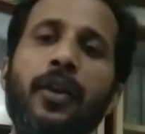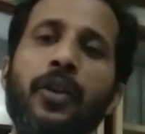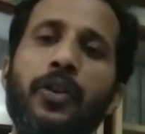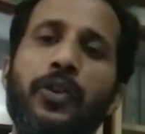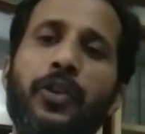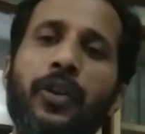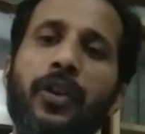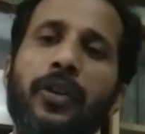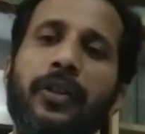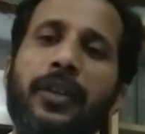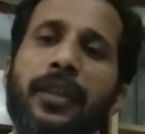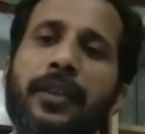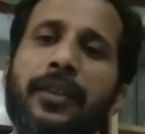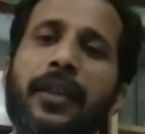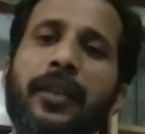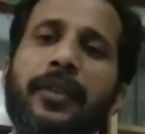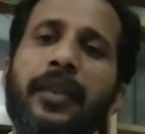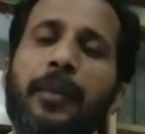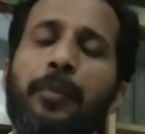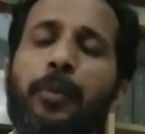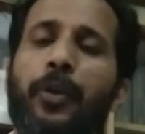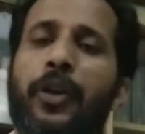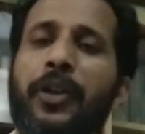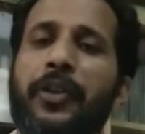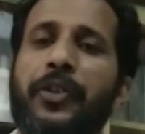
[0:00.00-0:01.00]
So these are
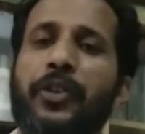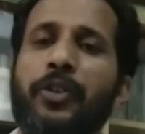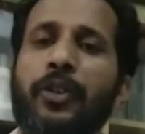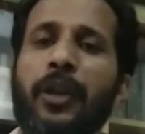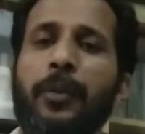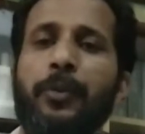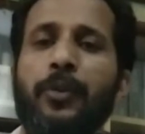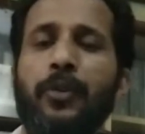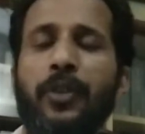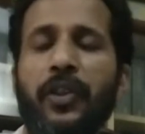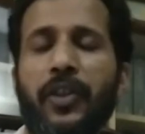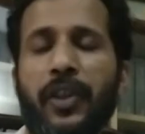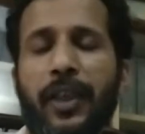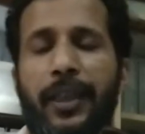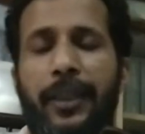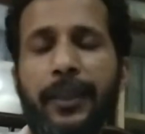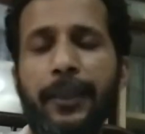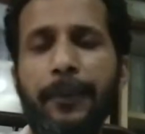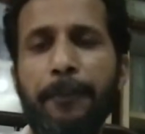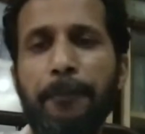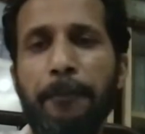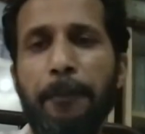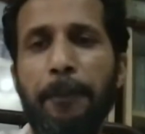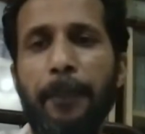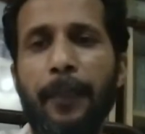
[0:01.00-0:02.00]
the poets you have to
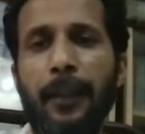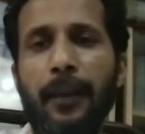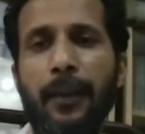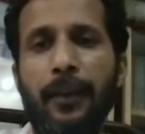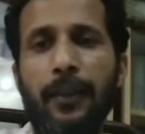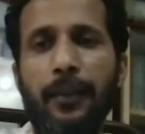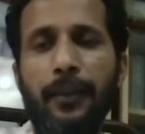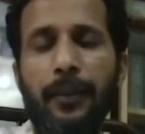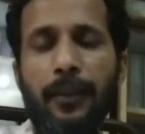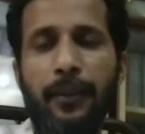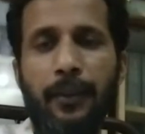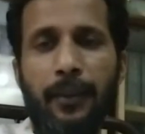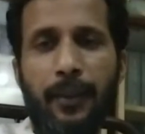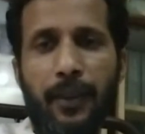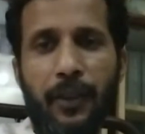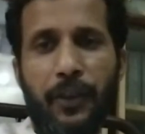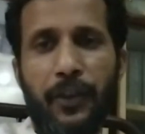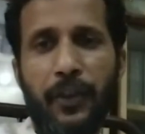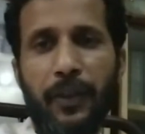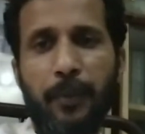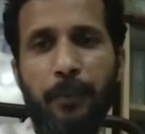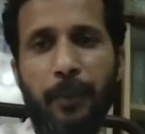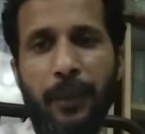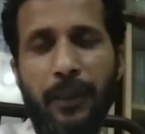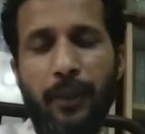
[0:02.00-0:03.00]
study in
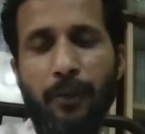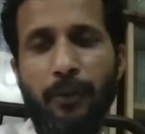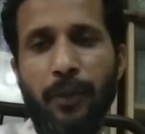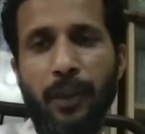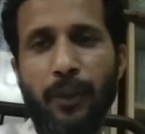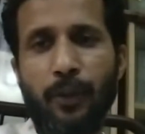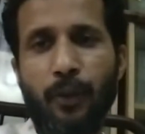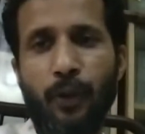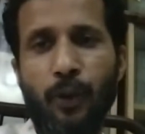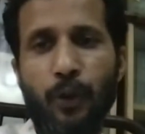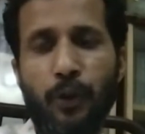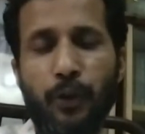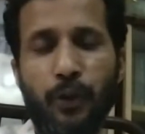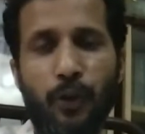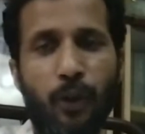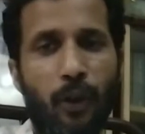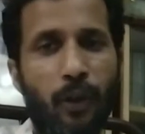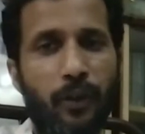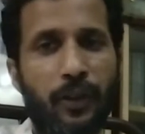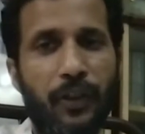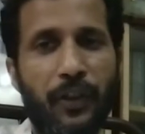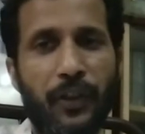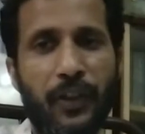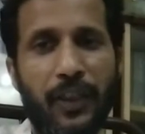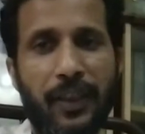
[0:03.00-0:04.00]
this particular course
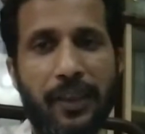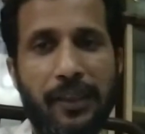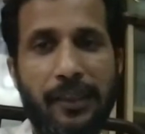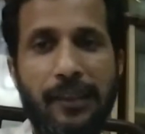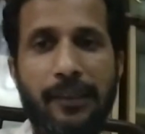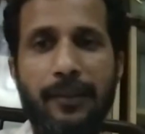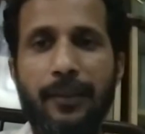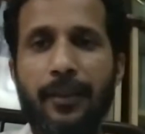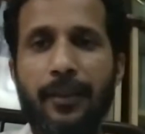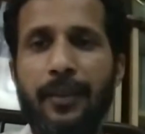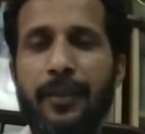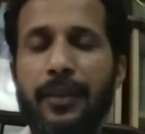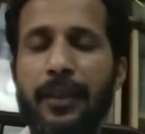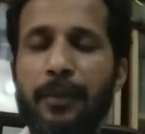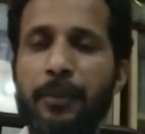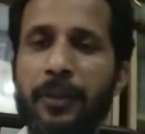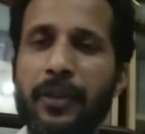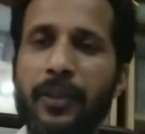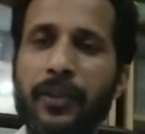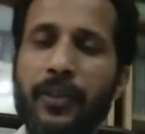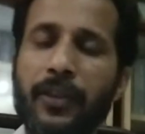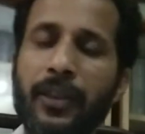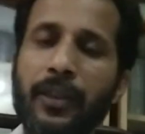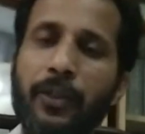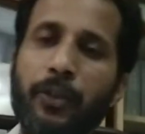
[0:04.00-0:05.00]
called 16th and
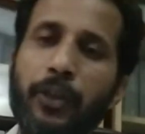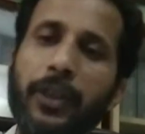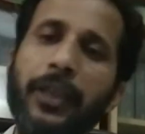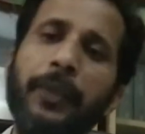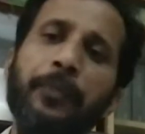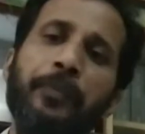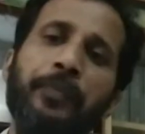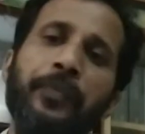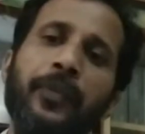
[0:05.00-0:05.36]
17th century